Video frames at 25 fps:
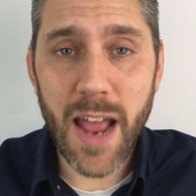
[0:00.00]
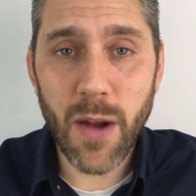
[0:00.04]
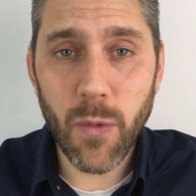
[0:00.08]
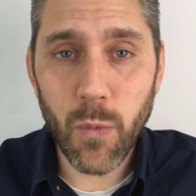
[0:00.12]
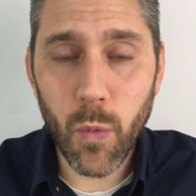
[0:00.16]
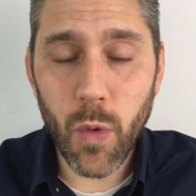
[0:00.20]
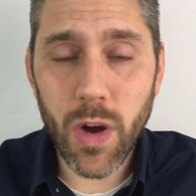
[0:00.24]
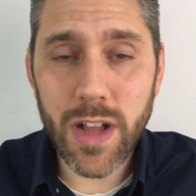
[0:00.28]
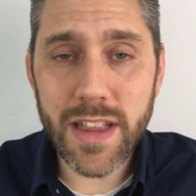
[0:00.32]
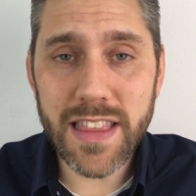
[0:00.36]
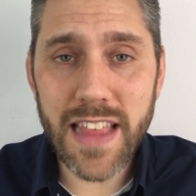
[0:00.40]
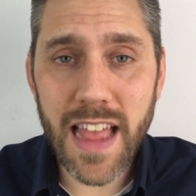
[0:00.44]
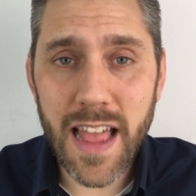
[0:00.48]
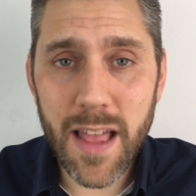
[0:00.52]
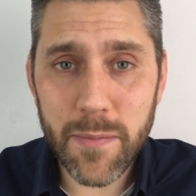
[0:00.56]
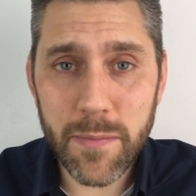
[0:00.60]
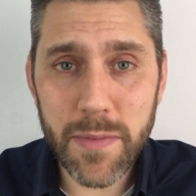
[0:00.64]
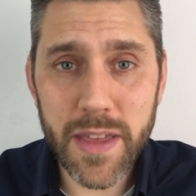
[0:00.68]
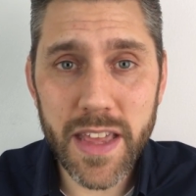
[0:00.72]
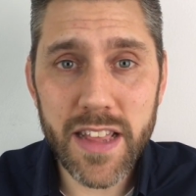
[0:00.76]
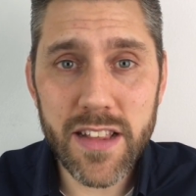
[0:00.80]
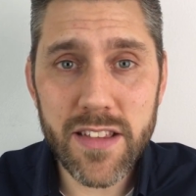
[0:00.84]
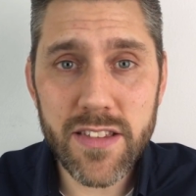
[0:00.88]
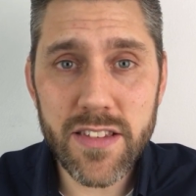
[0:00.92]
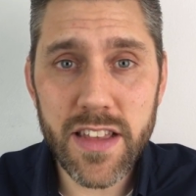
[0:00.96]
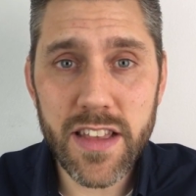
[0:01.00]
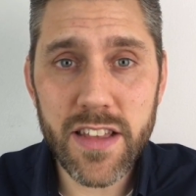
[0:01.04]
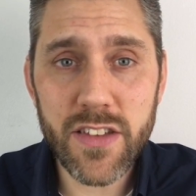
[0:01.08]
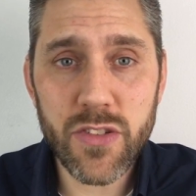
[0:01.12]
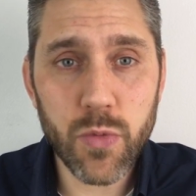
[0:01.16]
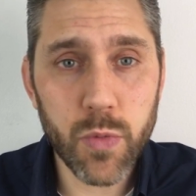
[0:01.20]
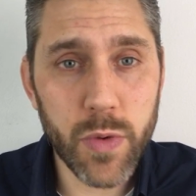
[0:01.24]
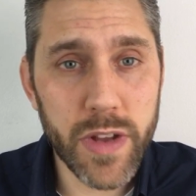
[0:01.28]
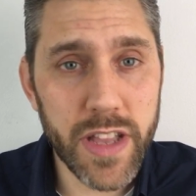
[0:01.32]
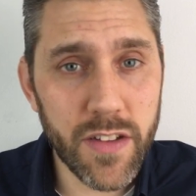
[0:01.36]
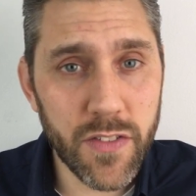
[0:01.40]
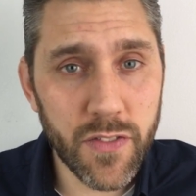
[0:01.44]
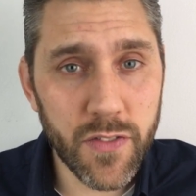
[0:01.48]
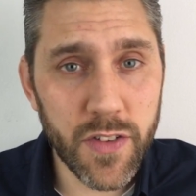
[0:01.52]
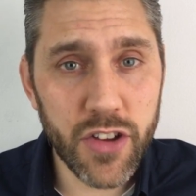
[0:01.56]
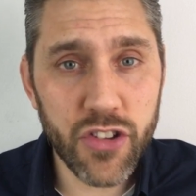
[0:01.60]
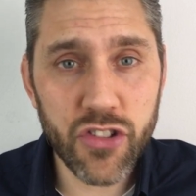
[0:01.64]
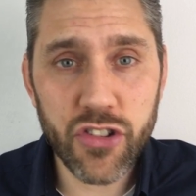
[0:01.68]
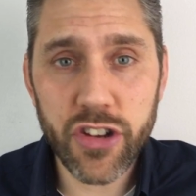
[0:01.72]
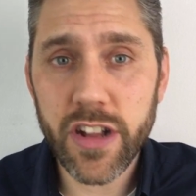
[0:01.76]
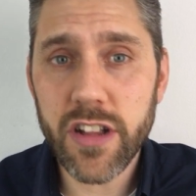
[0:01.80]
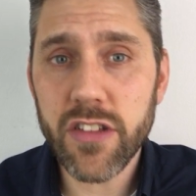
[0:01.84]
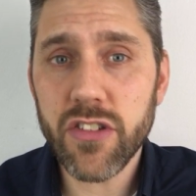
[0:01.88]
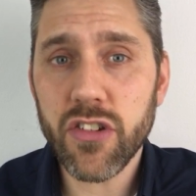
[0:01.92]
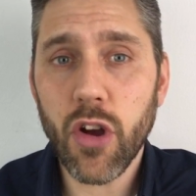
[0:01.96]
and what that means is we
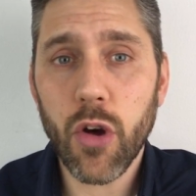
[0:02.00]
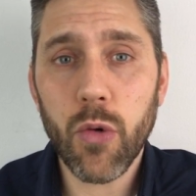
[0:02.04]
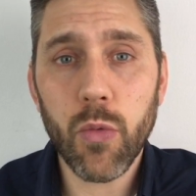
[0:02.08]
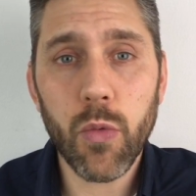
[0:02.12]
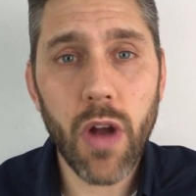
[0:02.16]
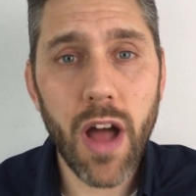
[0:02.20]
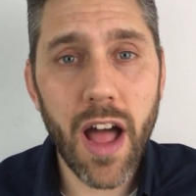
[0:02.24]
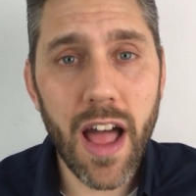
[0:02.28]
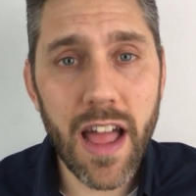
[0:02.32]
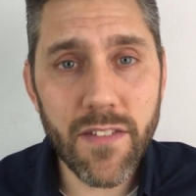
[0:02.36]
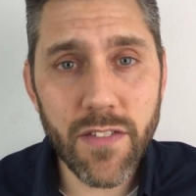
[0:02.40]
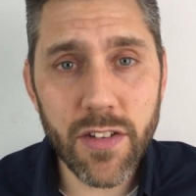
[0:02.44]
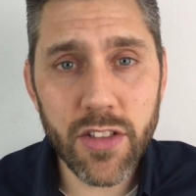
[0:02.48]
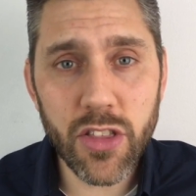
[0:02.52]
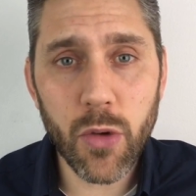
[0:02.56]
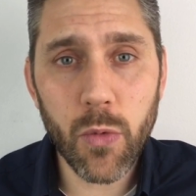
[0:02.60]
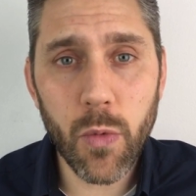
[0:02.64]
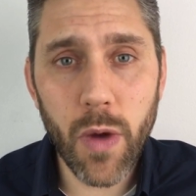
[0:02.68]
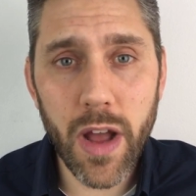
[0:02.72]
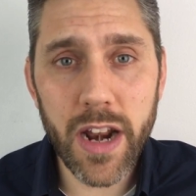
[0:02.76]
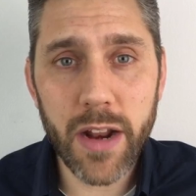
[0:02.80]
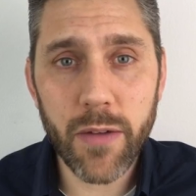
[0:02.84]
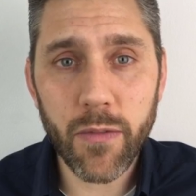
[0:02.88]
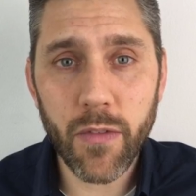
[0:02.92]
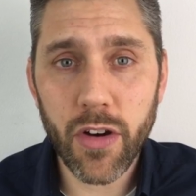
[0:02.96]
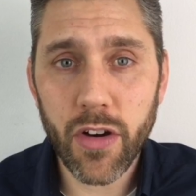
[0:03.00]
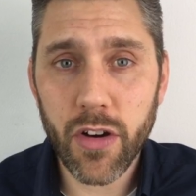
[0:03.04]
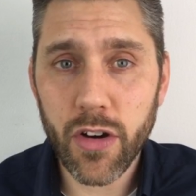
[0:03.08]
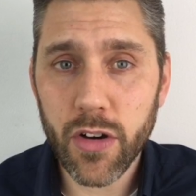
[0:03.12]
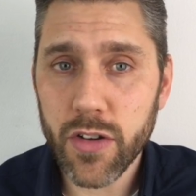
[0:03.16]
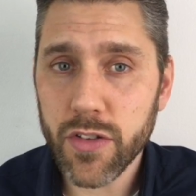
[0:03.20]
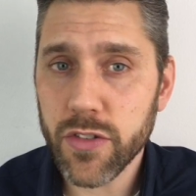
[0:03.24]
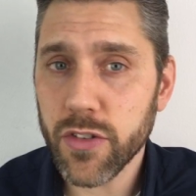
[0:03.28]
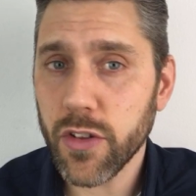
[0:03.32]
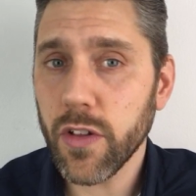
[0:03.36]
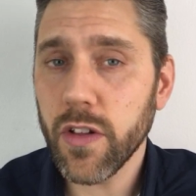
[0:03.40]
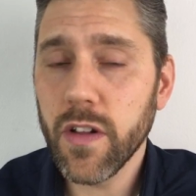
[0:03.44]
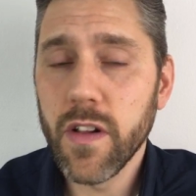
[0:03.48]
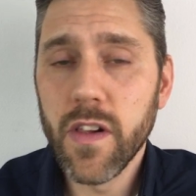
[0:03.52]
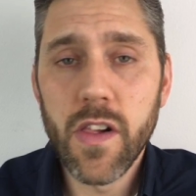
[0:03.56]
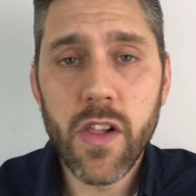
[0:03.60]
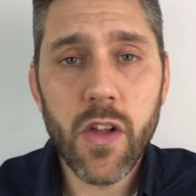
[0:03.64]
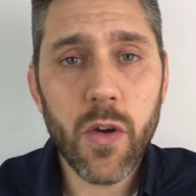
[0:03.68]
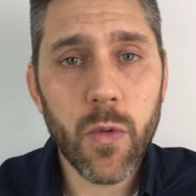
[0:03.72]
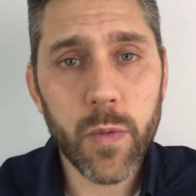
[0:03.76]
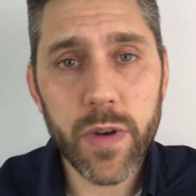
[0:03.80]
officiants arrive at the wedding rehearsal,